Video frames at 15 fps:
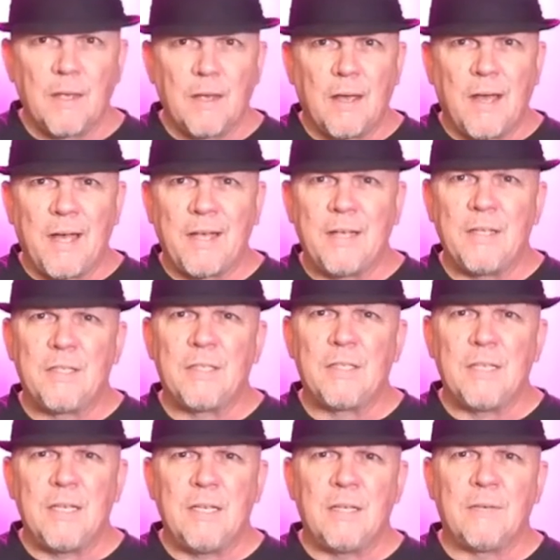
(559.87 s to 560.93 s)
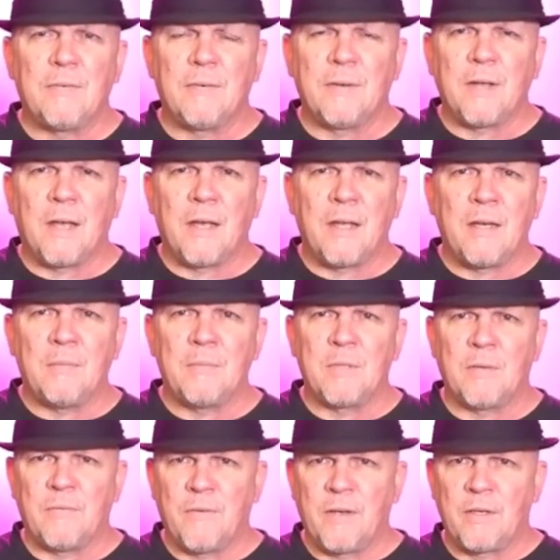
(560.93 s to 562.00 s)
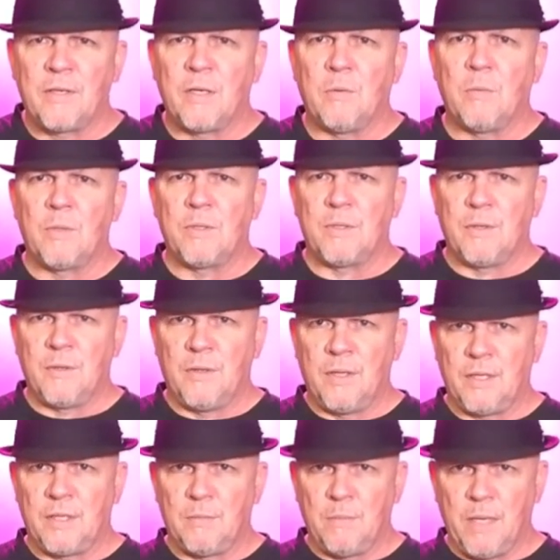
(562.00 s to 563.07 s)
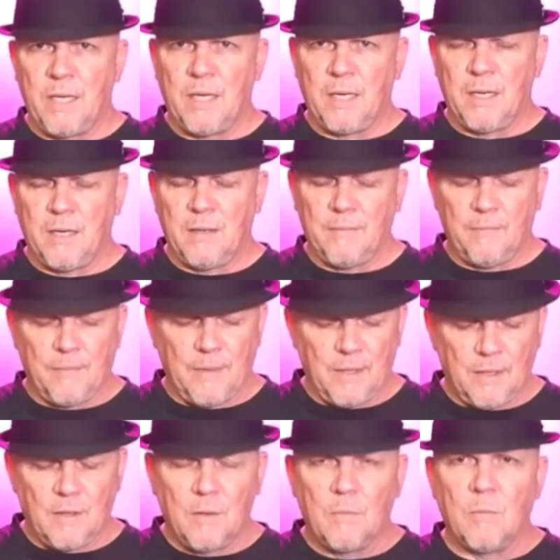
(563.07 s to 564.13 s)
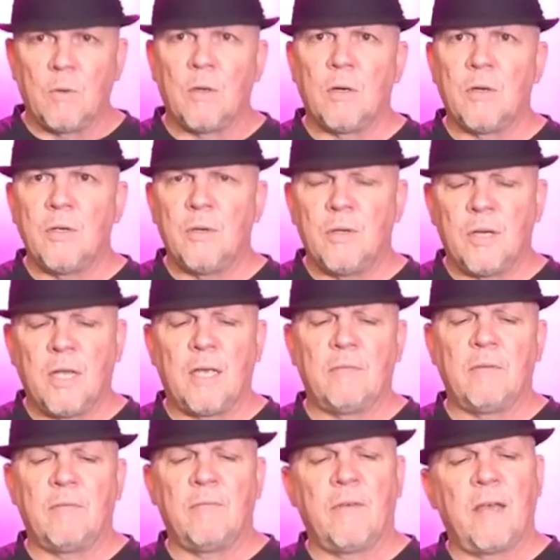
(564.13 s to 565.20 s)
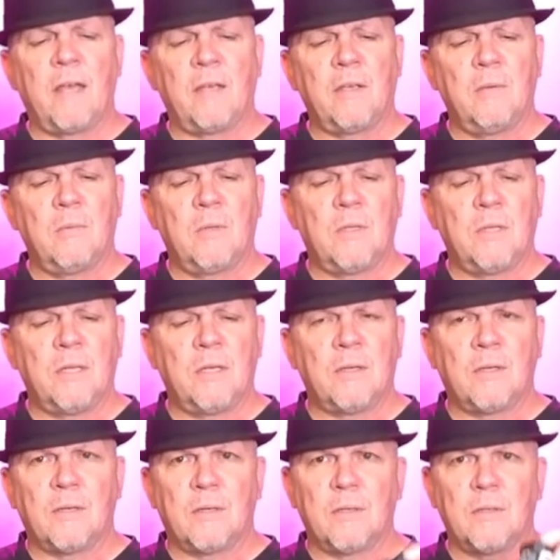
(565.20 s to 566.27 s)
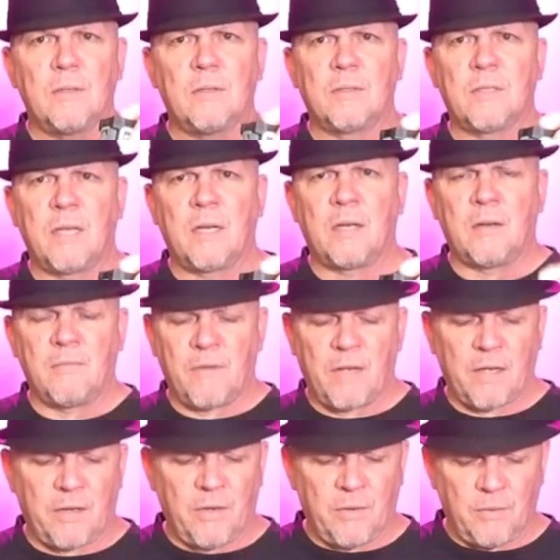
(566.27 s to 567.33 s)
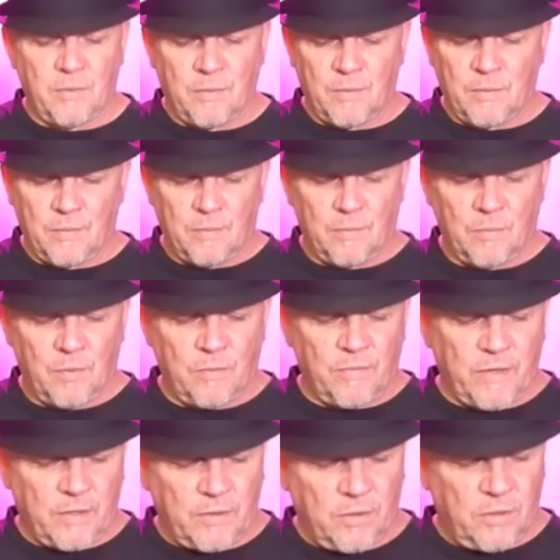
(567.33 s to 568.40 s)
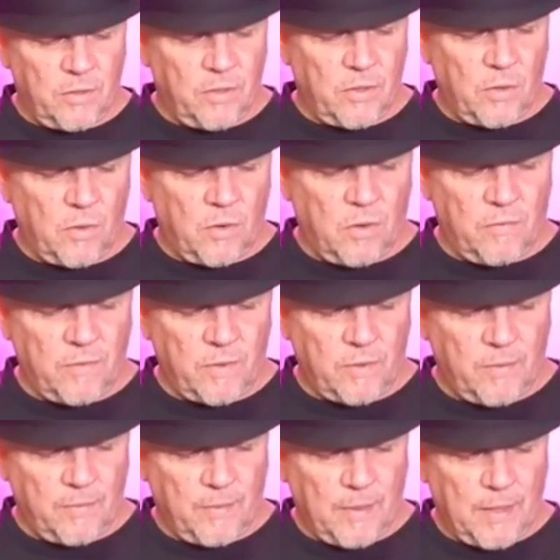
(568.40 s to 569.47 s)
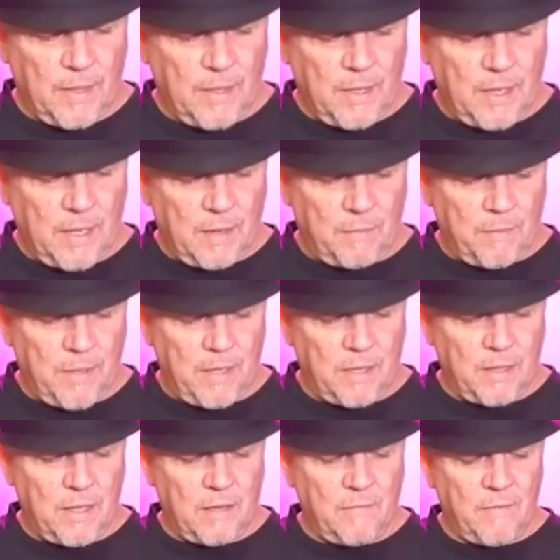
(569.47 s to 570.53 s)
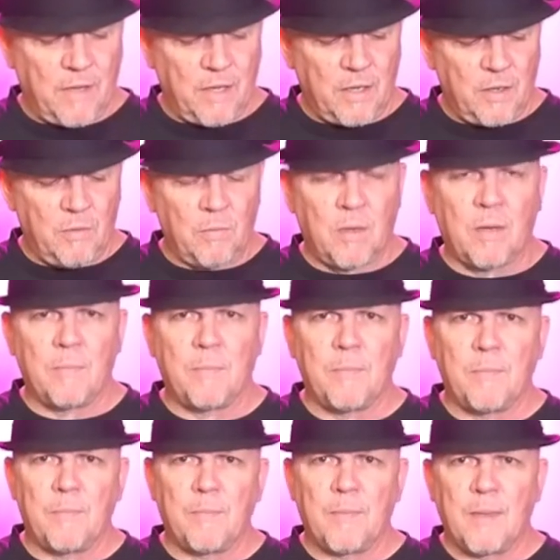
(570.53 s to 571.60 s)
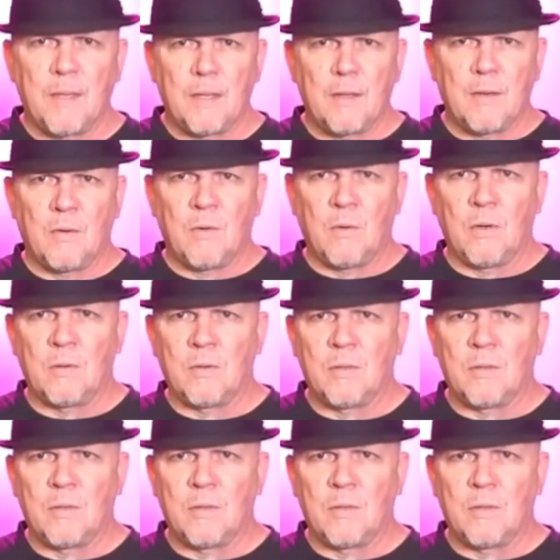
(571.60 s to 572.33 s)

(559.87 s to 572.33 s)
I could see different items if Vector was this big, where you could have a vacuum cleaner set on vacuum, where Vector could go over and pick that vacuum up, or